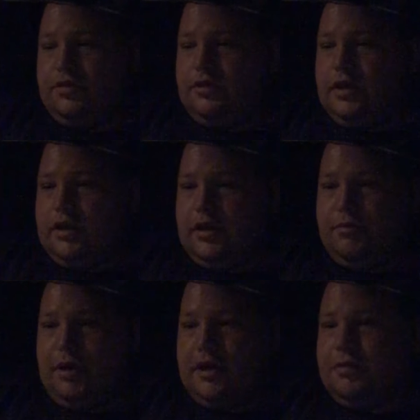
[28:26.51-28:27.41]

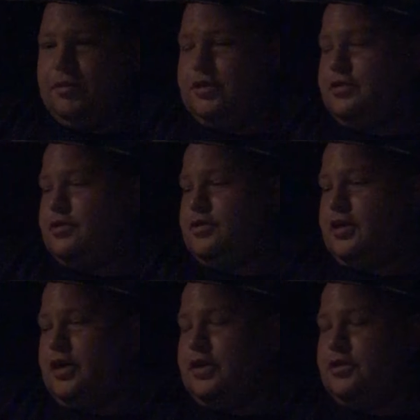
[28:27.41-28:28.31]
get back to business,
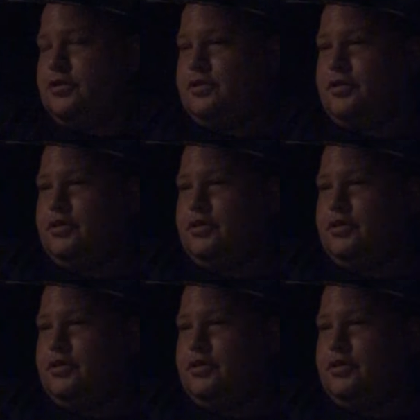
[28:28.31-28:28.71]
I guess.